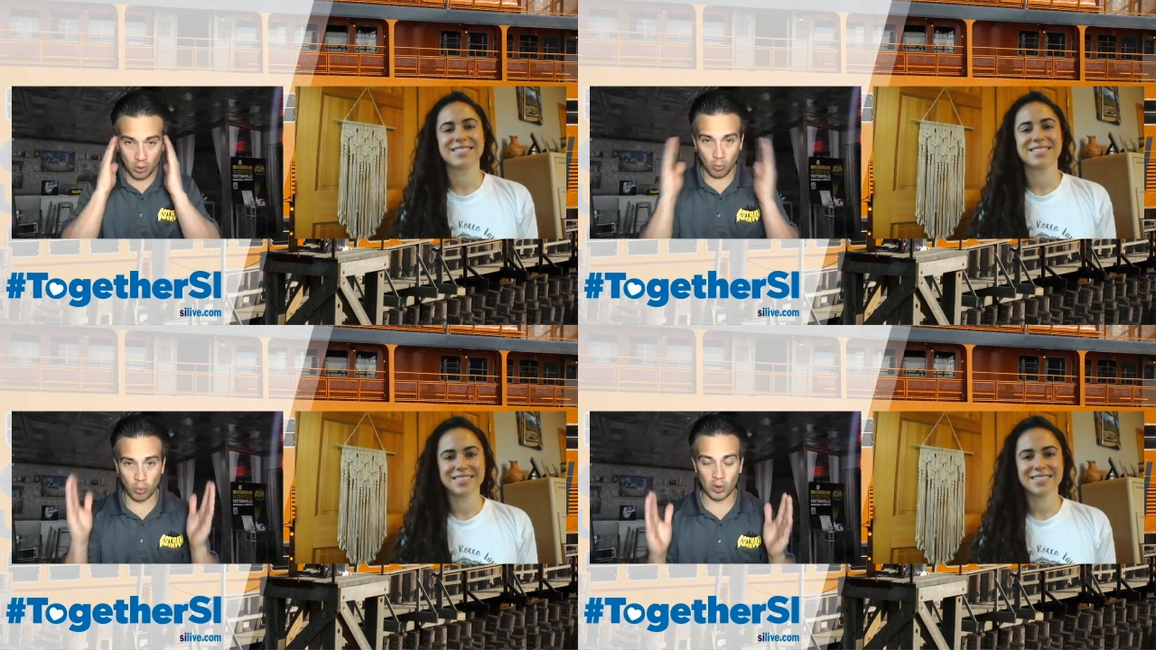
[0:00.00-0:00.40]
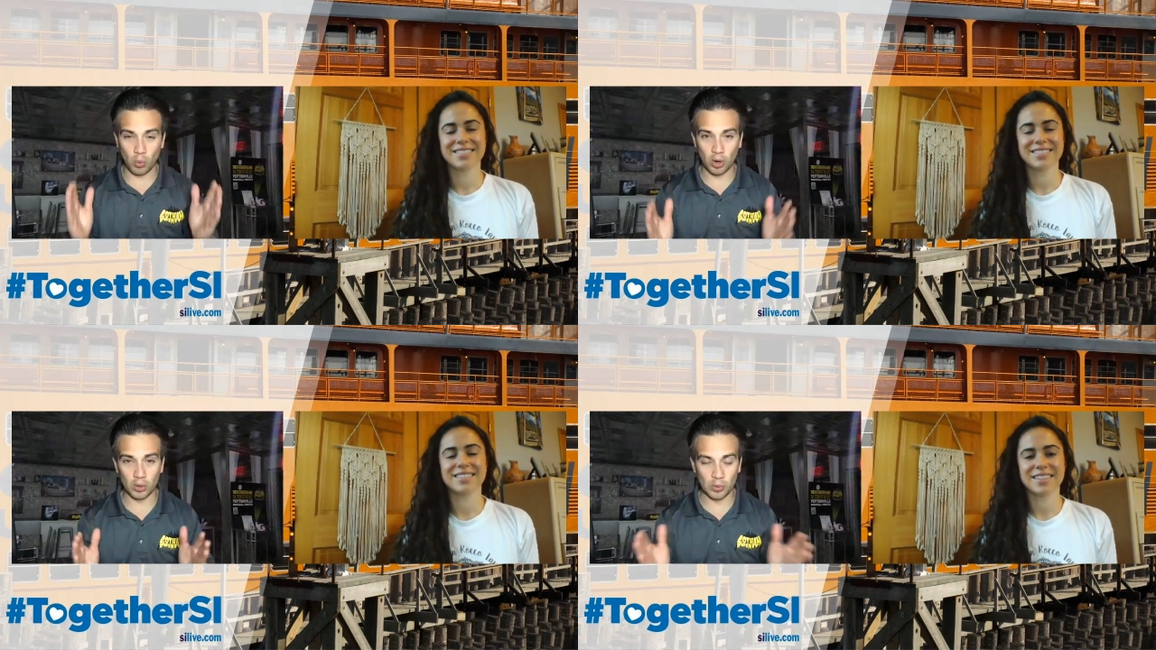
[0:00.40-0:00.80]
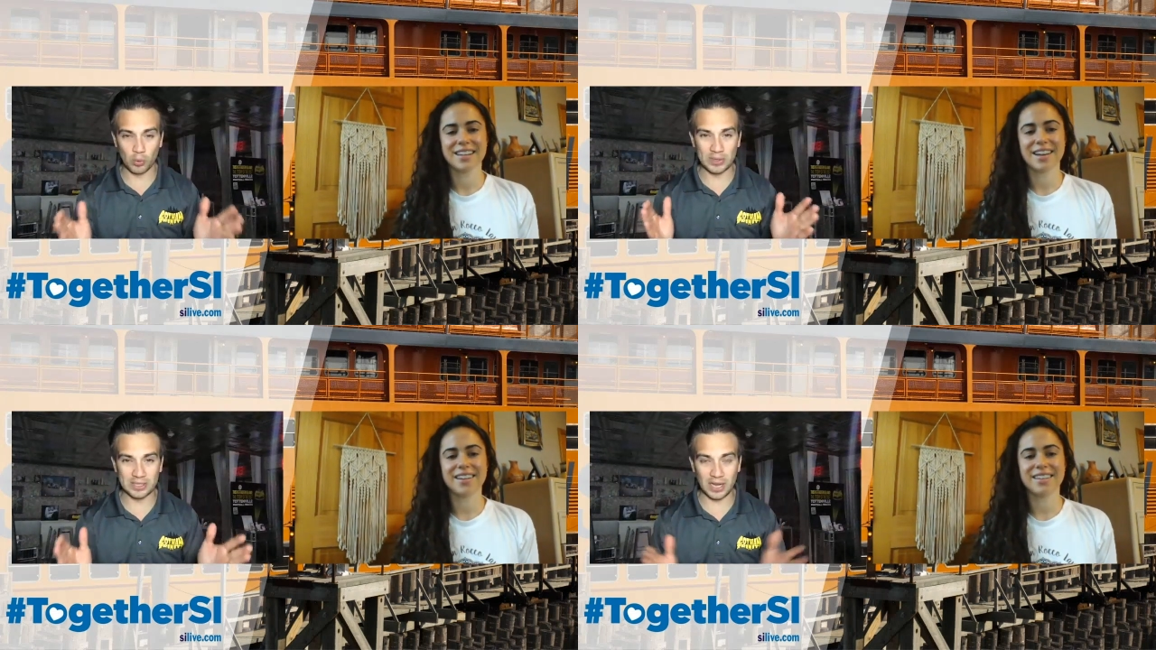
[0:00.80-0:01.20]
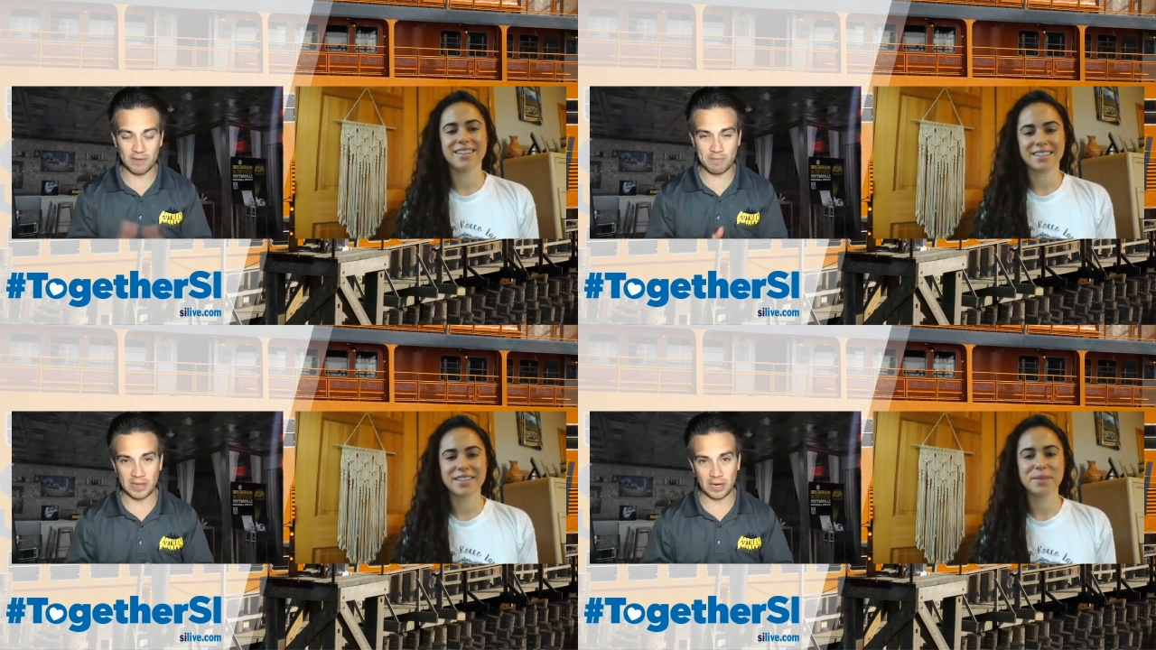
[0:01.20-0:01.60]
Speaker 1: What a whirlwind. What's
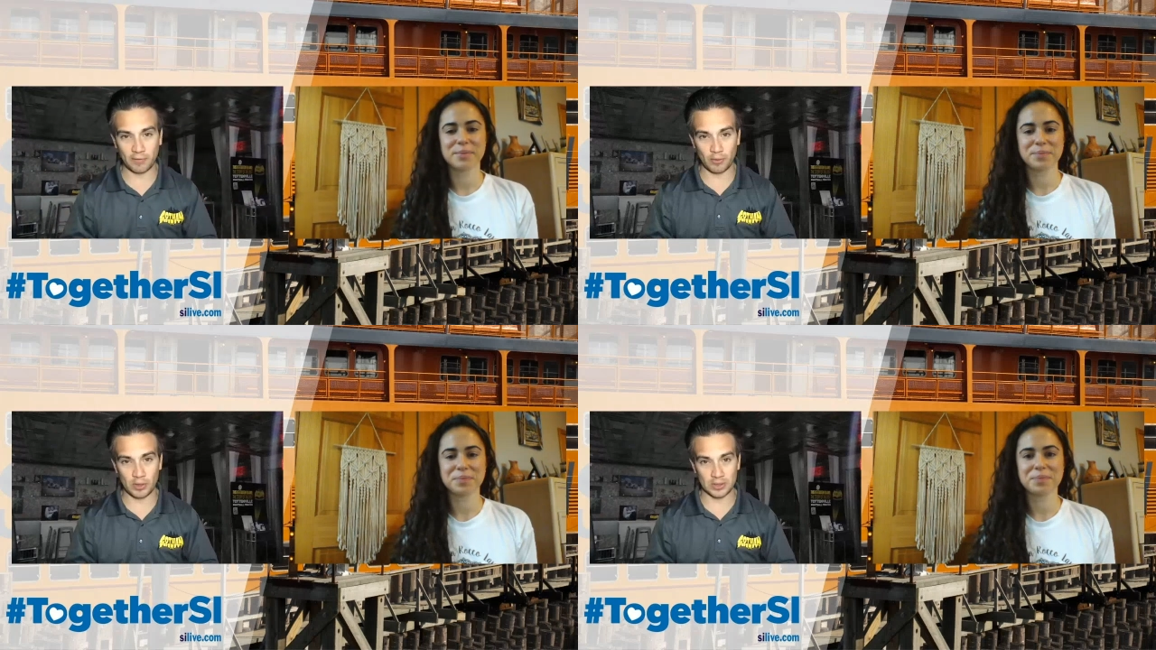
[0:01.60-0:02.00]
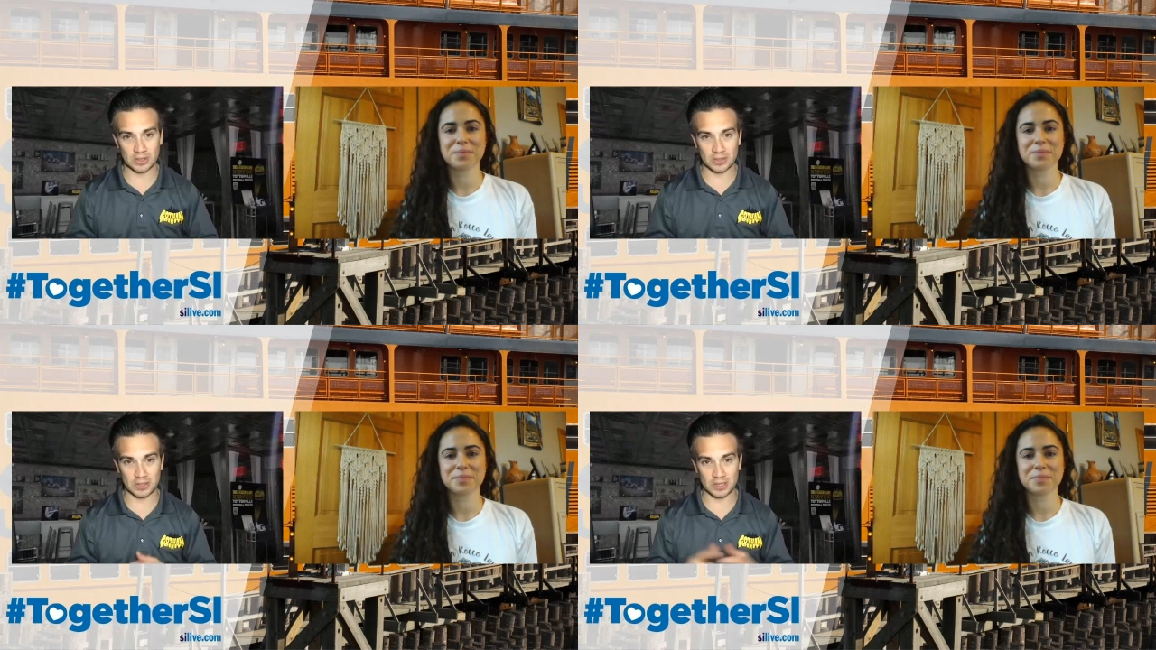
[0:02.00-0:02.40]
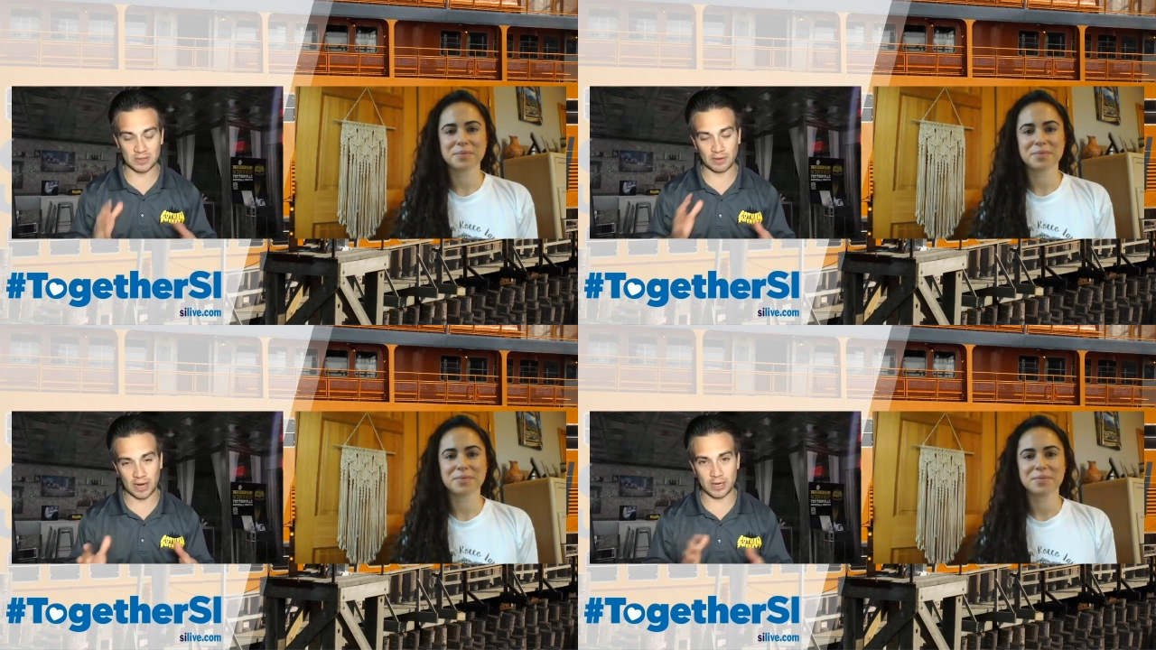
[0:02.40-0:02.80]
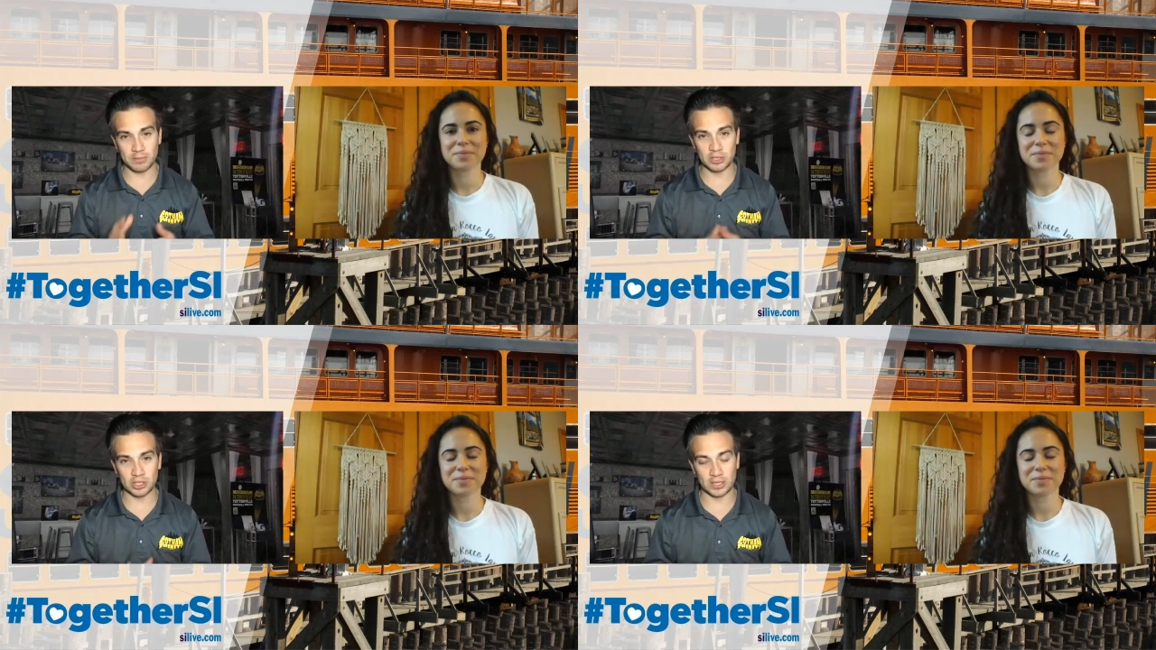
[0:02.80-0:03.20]
life been like for you since things have kind of
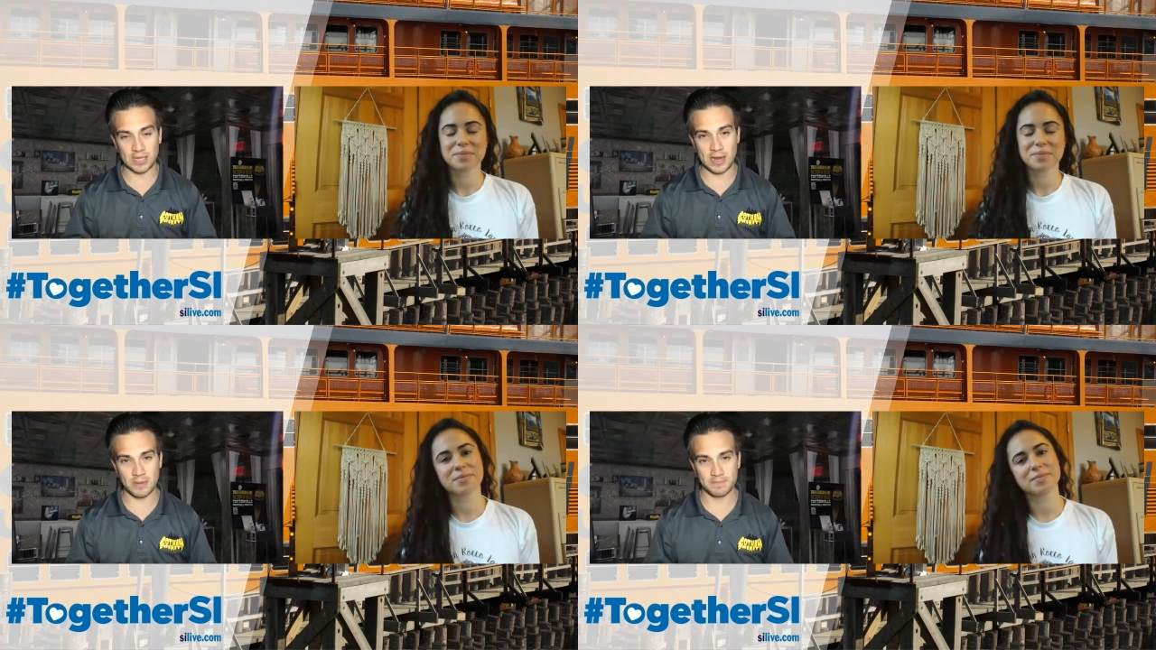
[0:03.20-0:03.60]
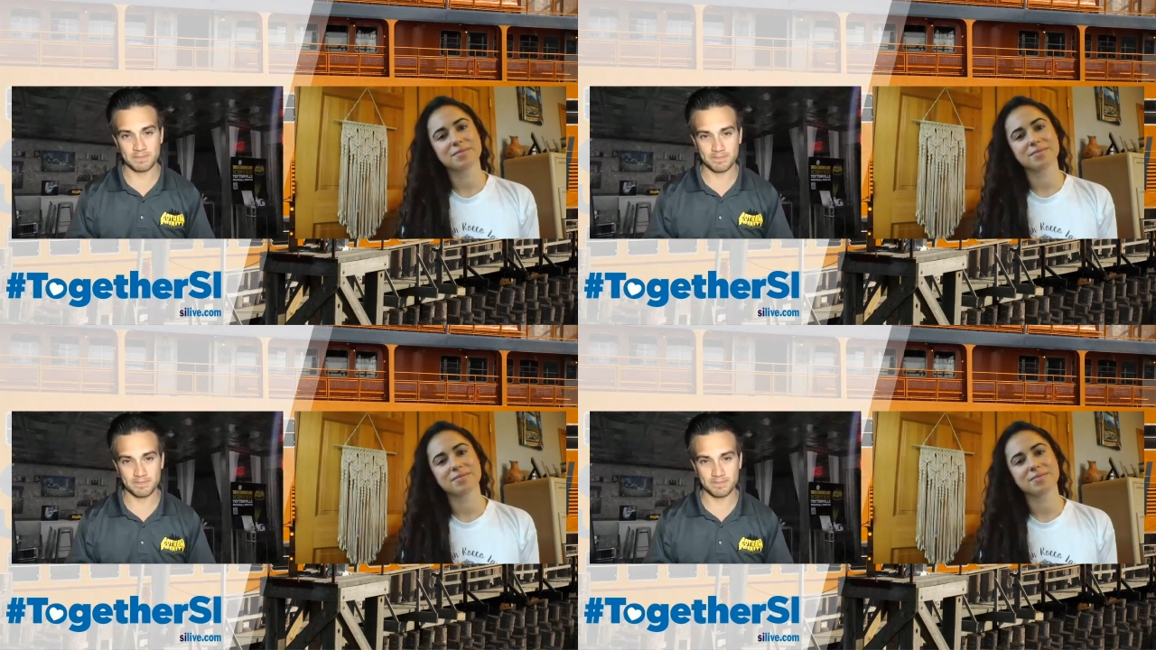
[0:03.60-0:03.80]
been shut down?